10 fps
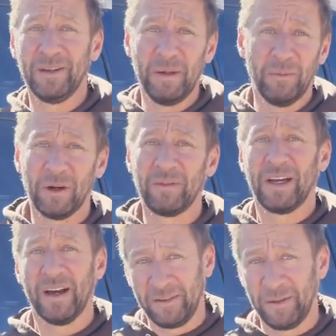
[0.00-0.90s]
to be more of a
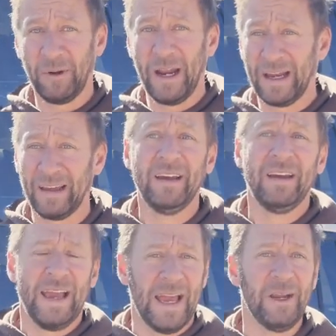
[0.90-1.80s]
custom rack
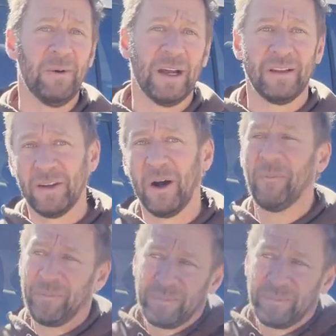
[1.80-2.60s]
anyway. So,